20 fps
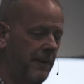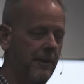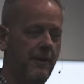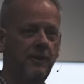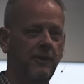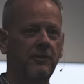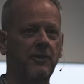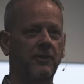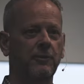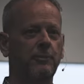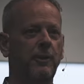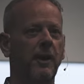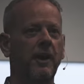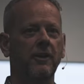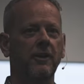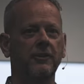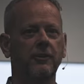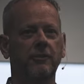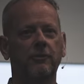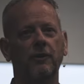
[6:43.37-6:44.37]
I just
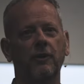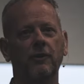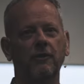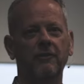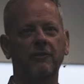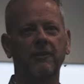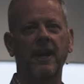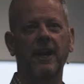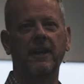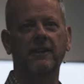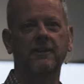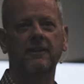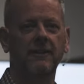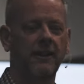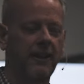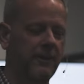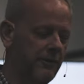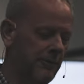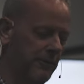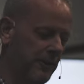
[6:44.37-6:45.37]
paused for effect.
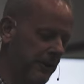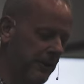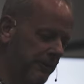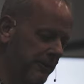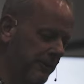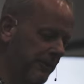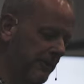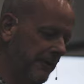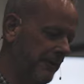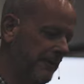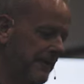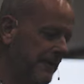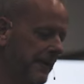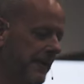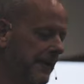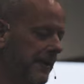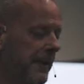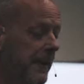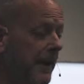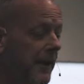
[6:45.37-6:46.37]
That's what I was doing.
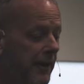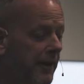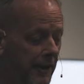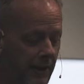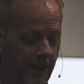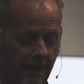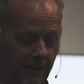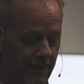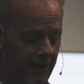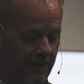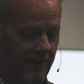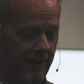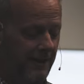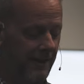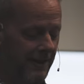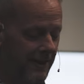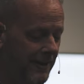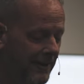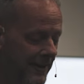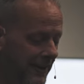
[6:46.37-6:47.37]
All
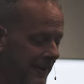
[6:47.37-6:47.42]
right.